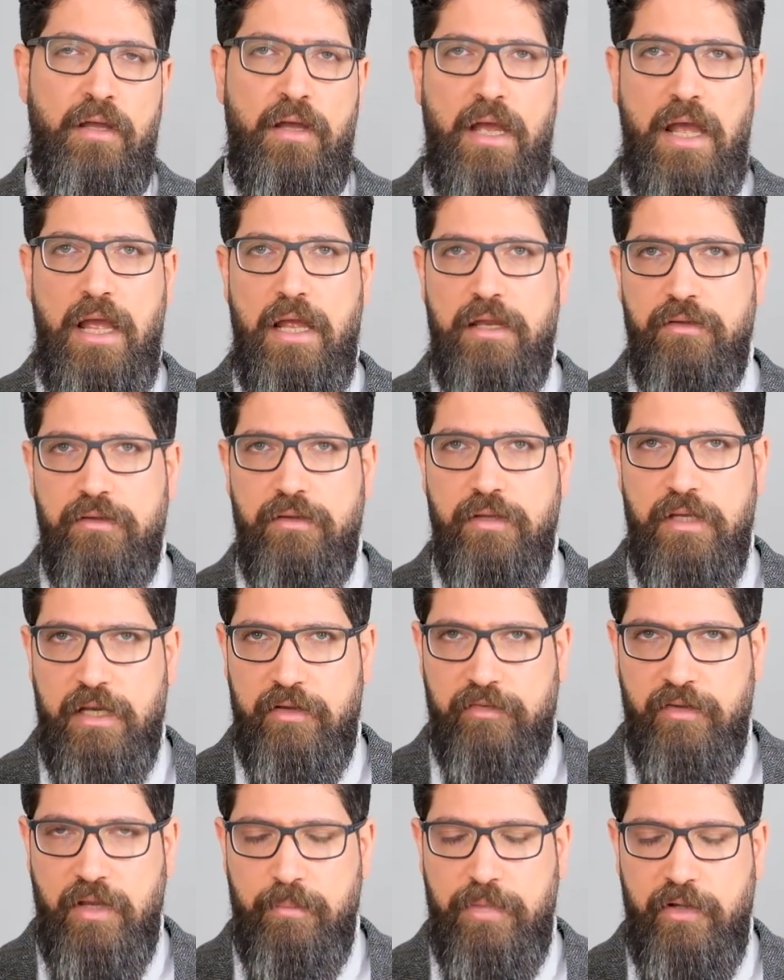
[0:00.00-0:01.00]
And the
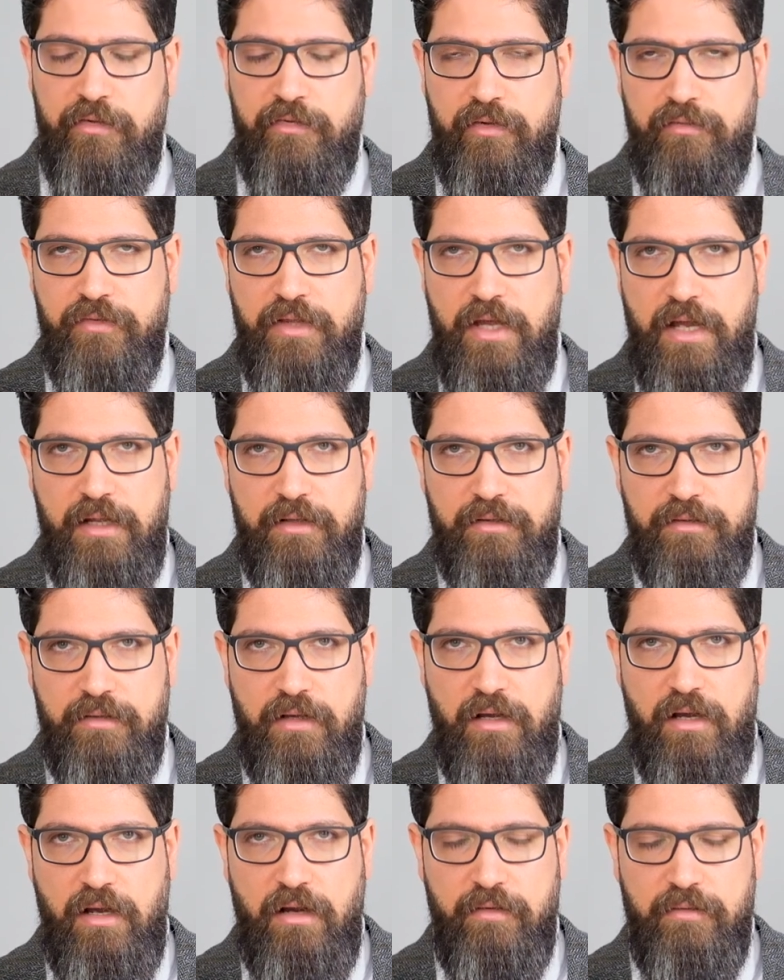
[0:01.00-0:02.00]
examples of that
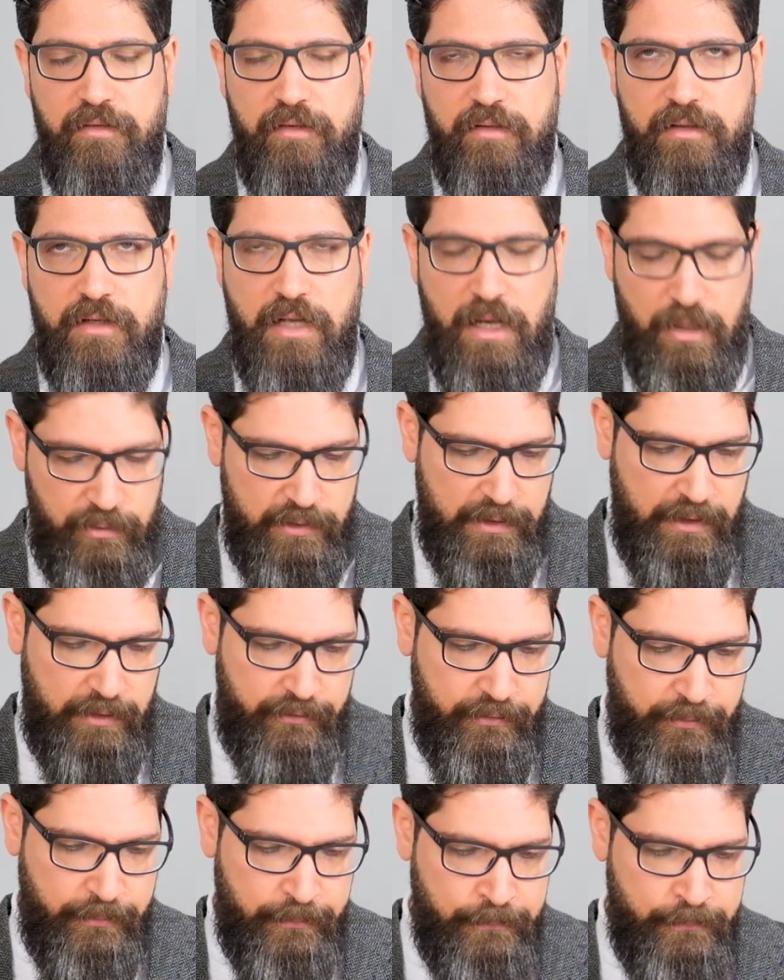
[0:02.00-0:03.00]
are
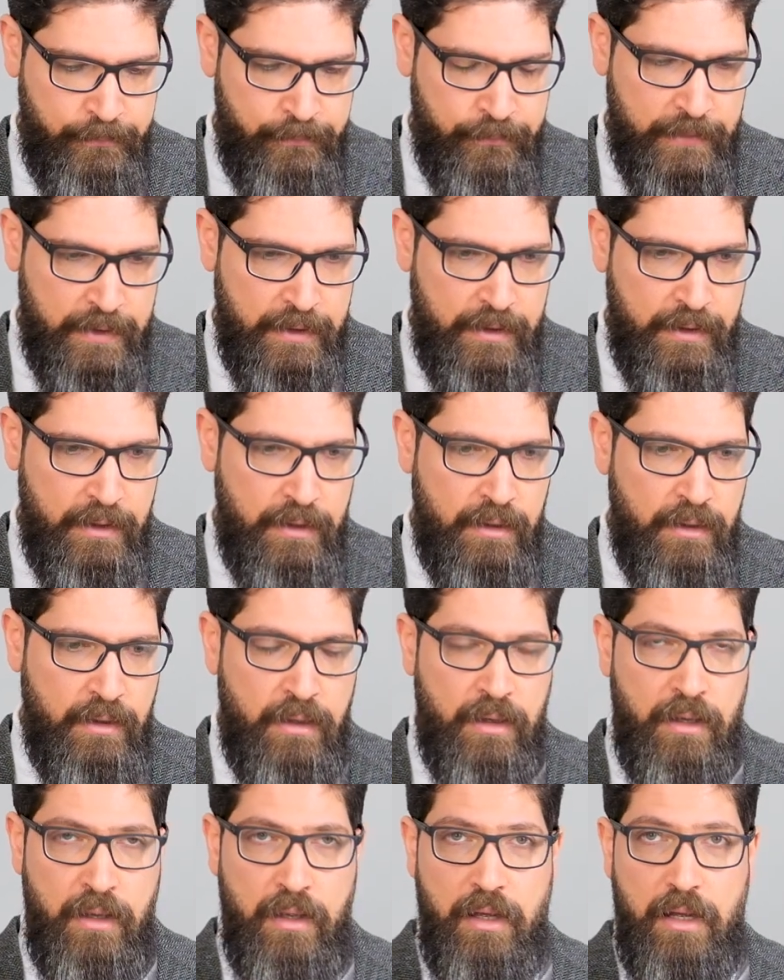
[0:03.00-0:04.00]
countless.
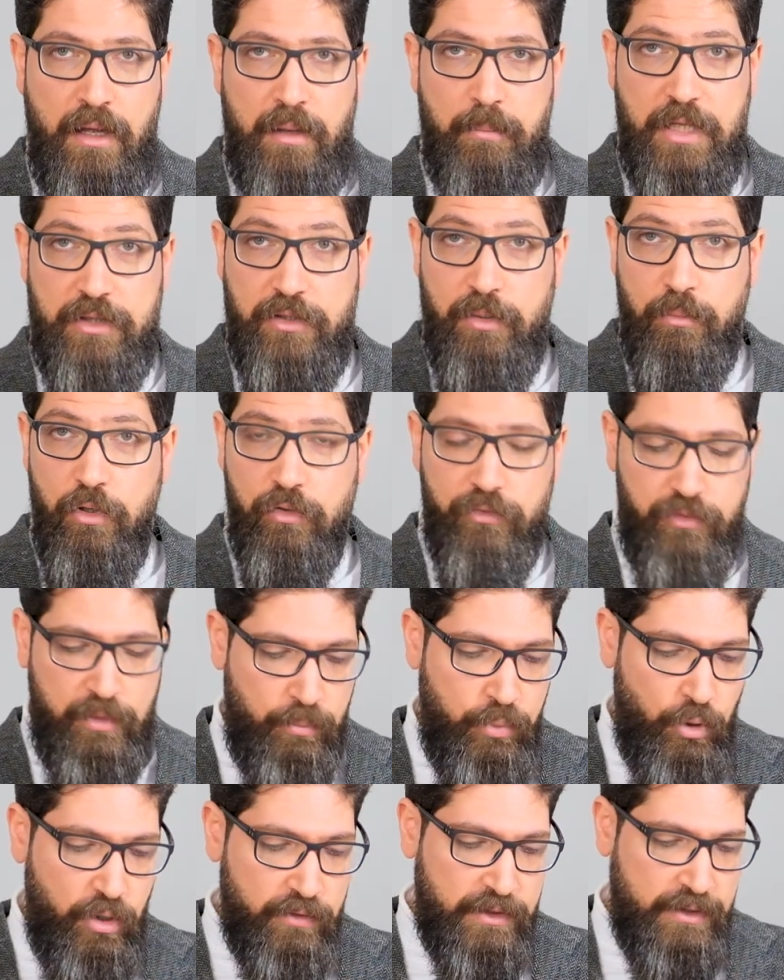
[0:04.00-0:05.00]
But the most
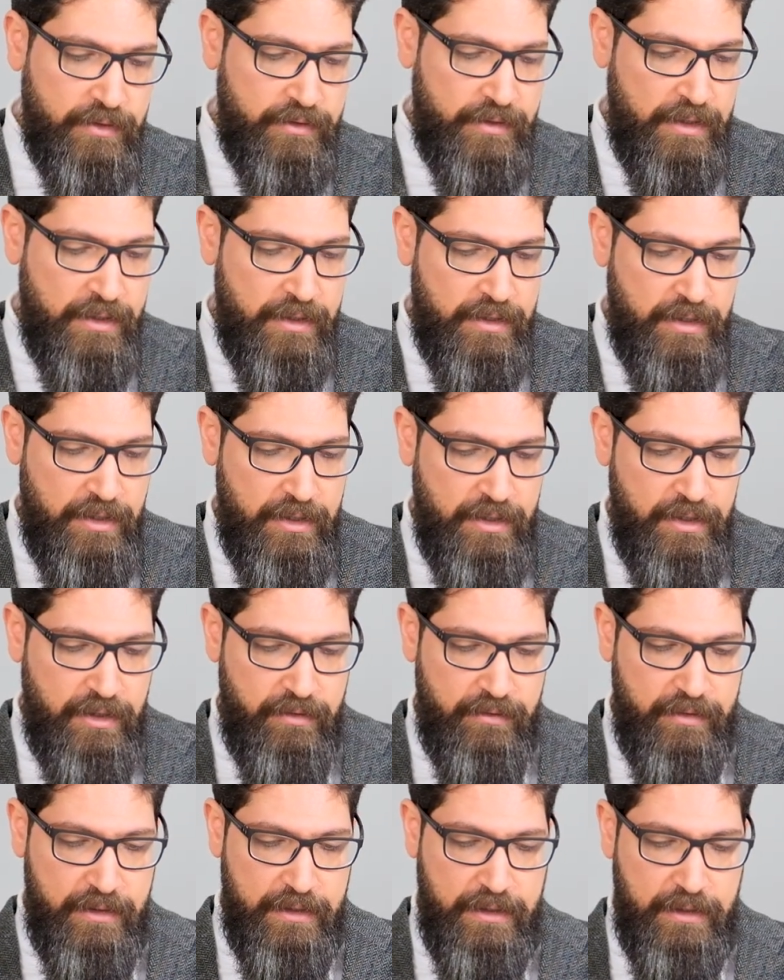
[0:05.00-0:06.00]
important thing
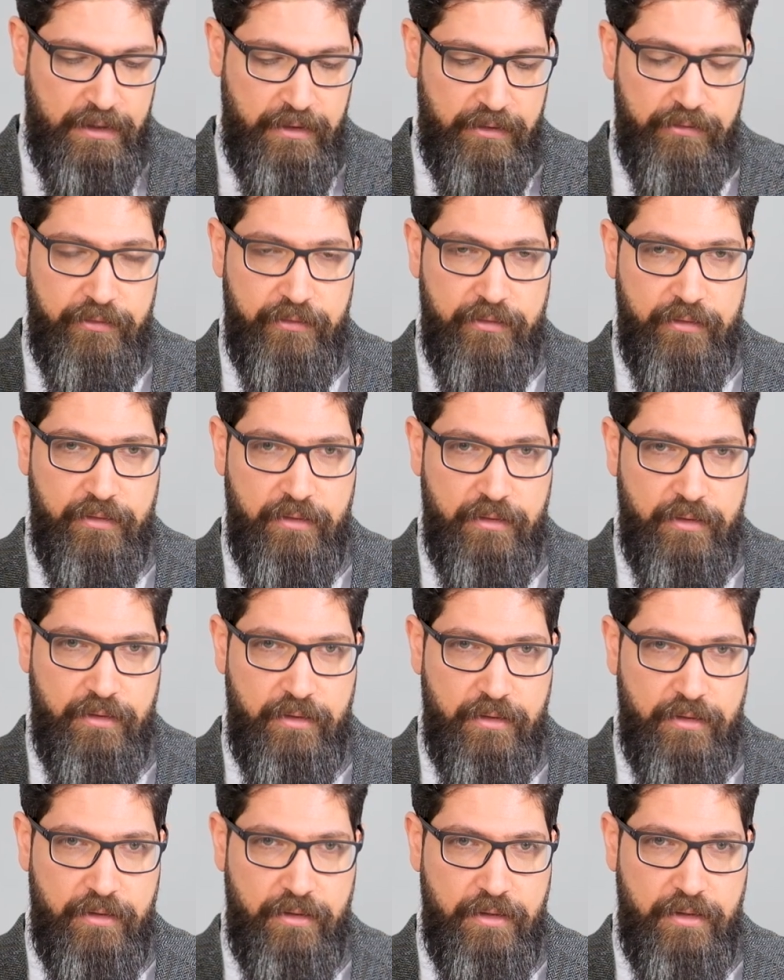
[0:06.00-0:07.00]
here is,
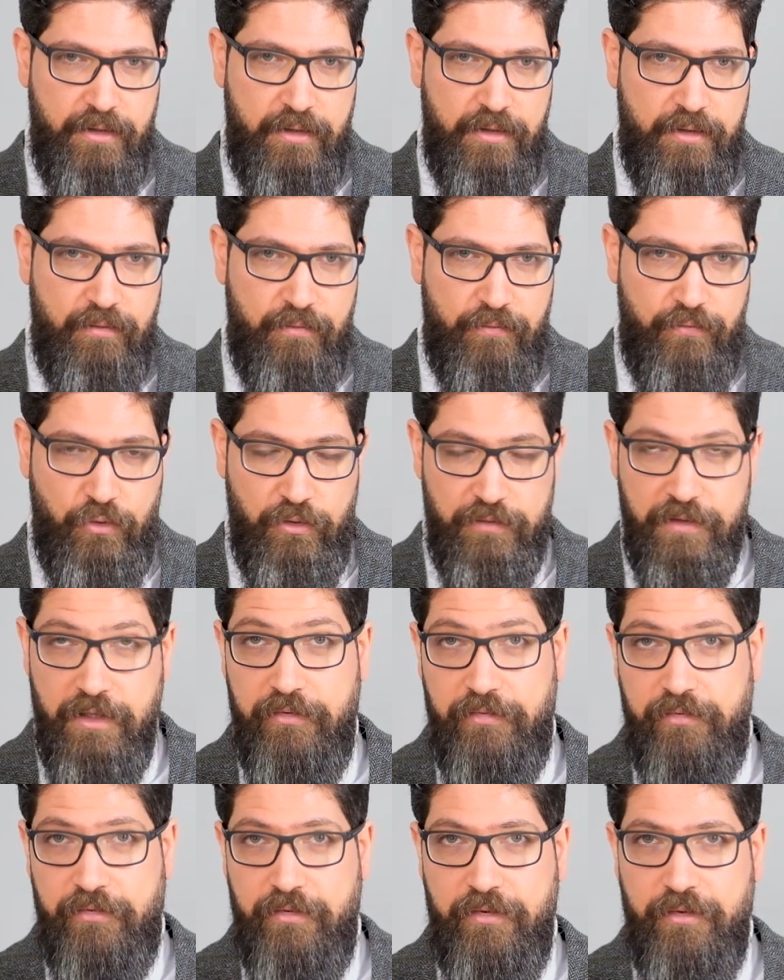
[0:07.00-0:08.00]
for
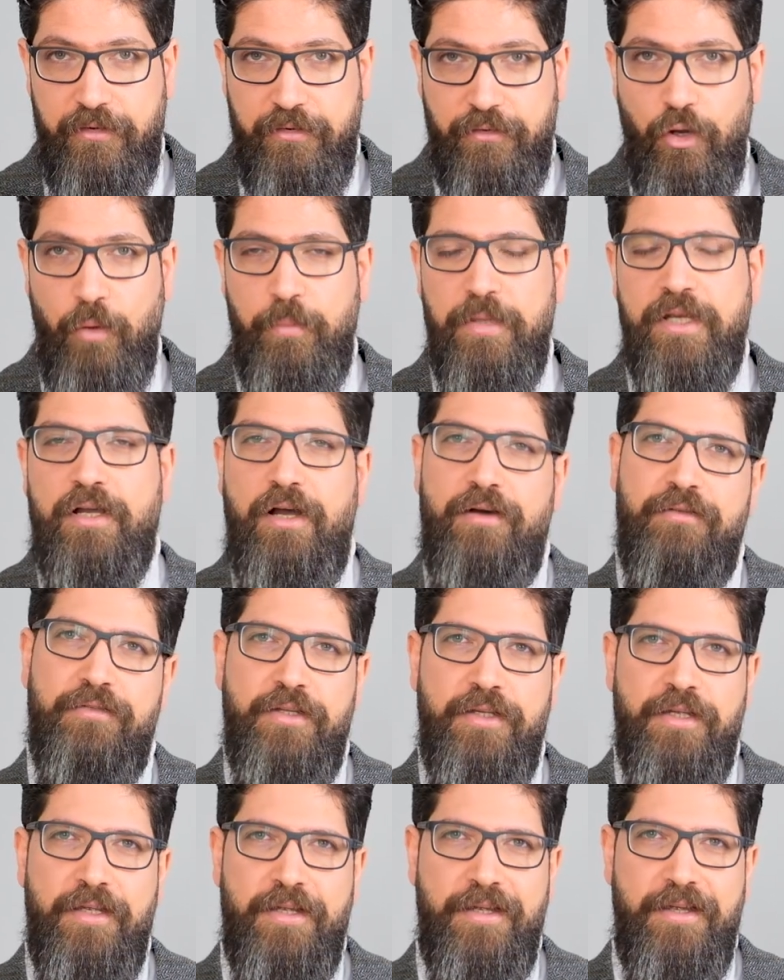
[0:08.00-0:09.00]
this topic of
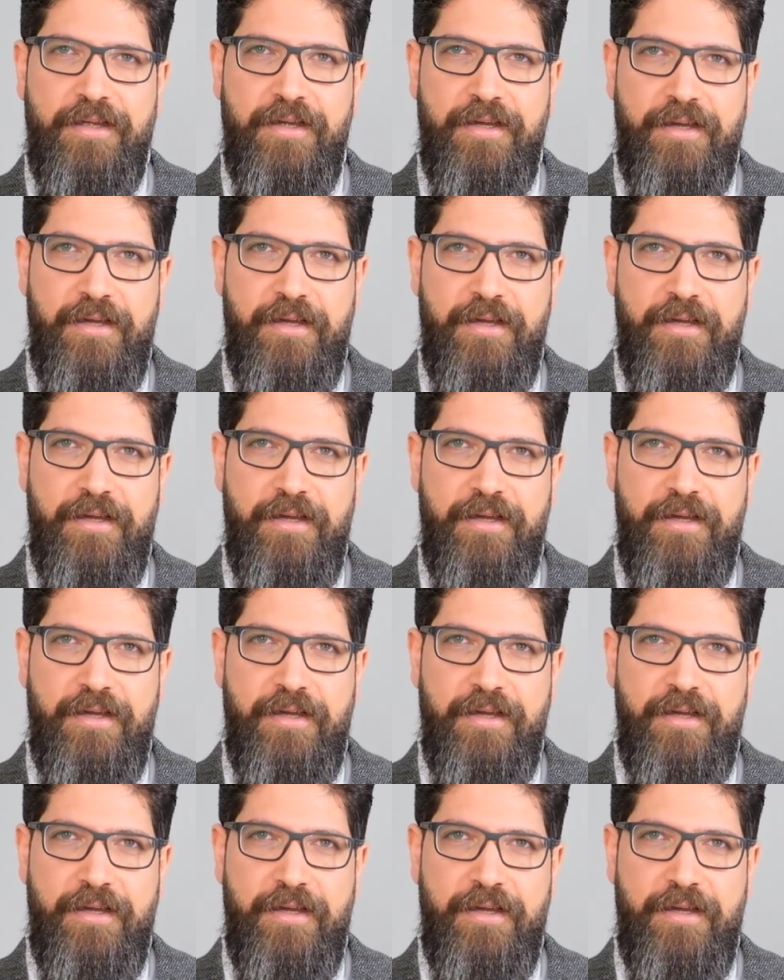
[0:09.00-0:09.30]
the